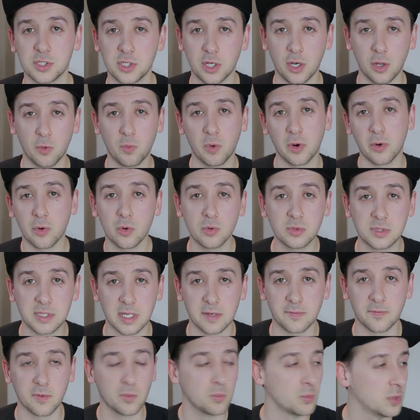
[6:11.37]
You know, we're all
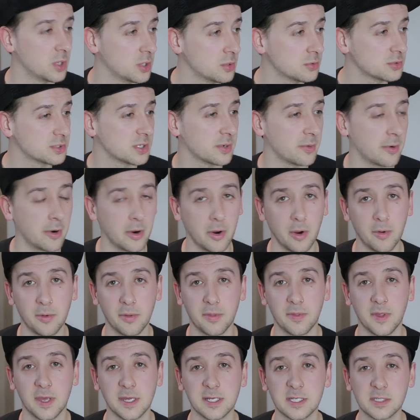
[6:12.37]
different, we all do our own
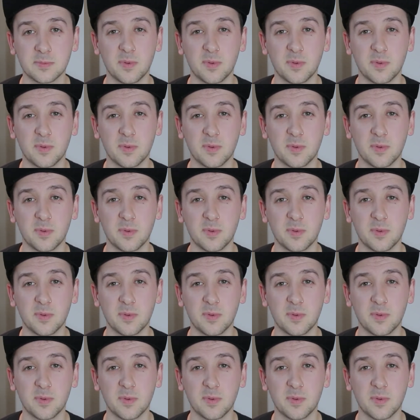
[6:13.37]
things,